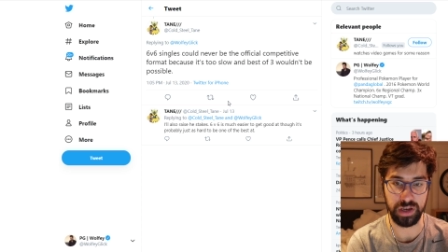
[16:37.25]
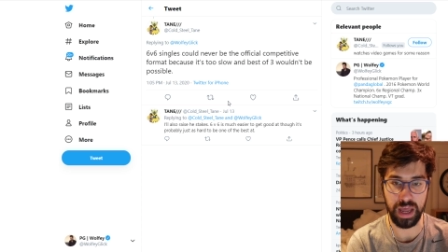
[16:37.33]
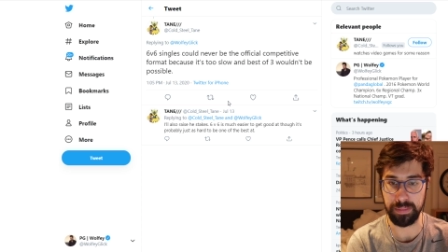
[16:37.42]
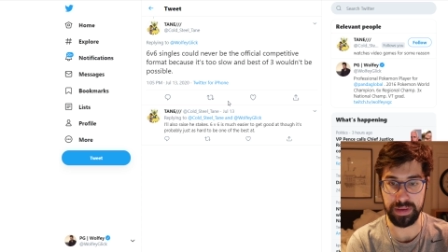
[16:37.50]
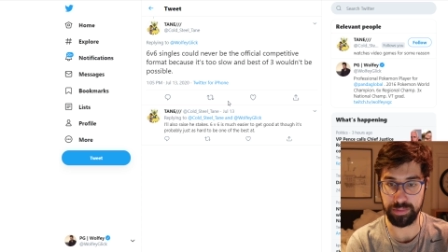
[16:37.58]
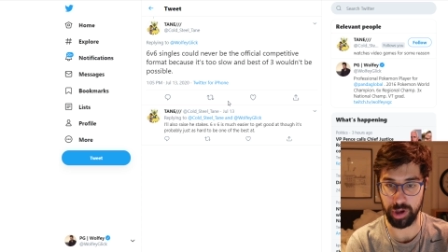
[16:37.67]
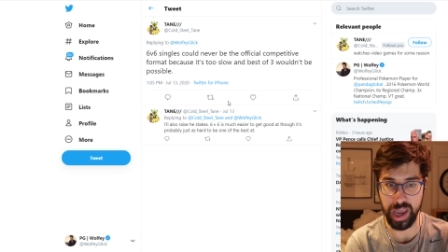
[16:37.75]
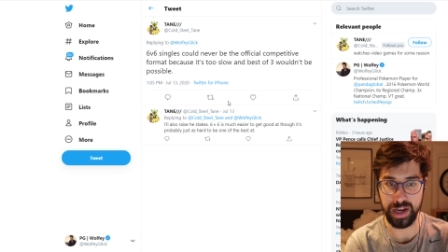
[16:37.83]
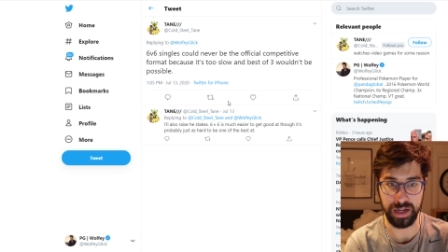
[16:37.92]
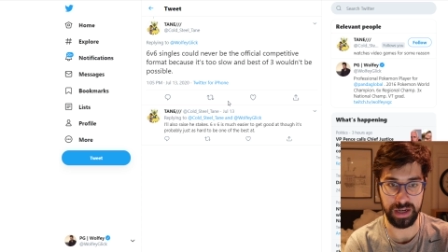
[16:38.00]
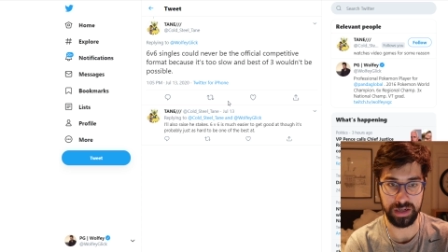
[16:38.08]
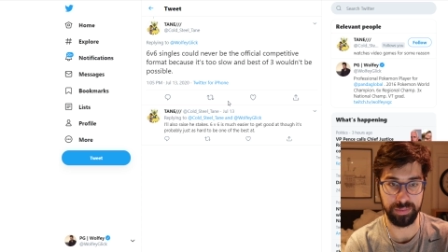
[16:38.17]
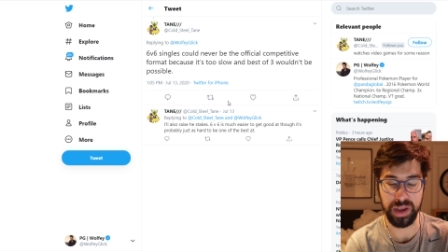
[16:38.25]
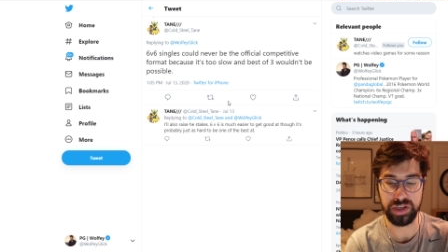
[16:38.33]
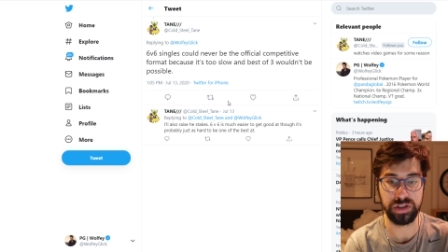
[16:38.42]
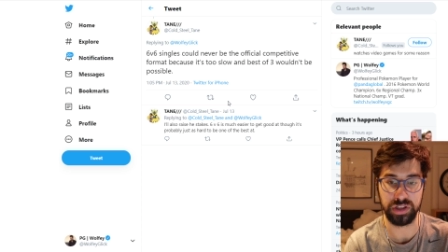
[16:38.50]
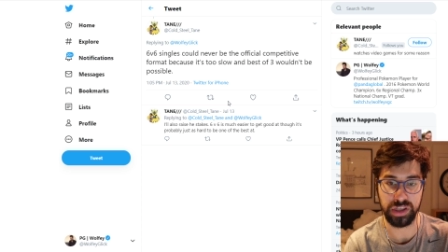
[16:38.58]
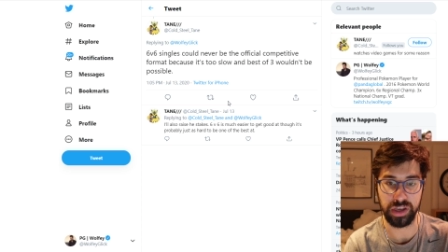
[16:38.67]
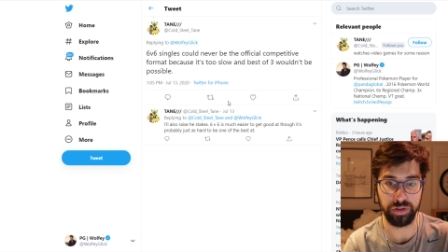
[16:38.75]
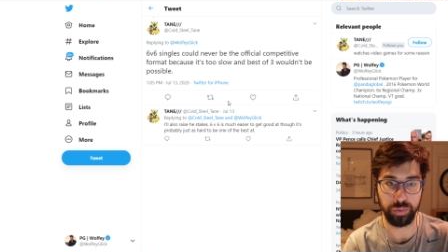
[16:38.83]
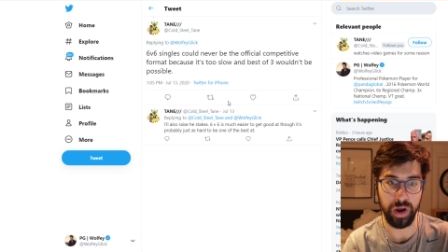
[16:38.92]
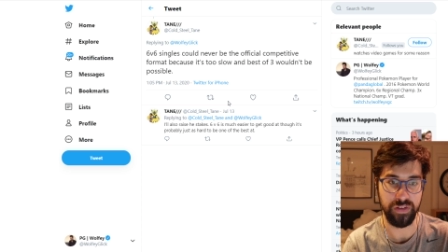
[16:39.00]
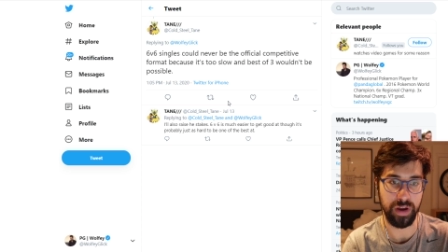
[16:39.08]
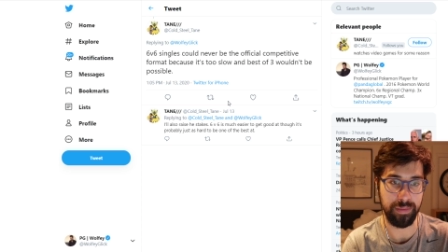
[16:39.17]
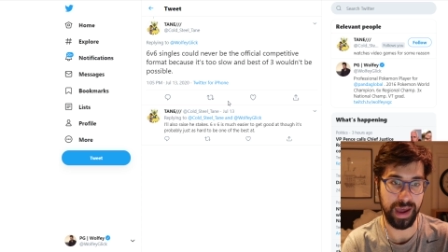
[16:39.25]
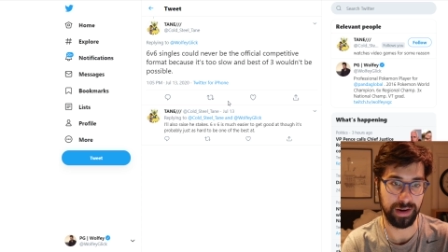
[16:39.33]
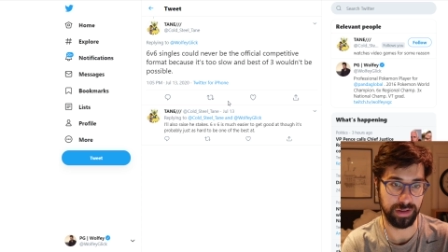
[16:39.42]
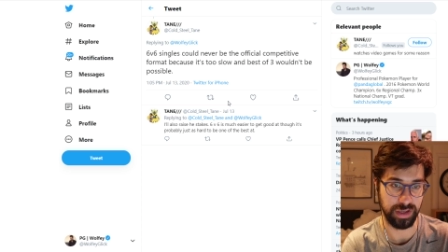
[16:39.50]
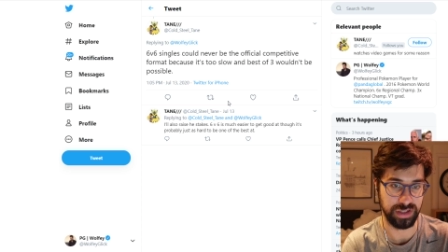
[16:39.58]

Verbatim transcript: and people hate it, and it basically killed Wi Fi battling.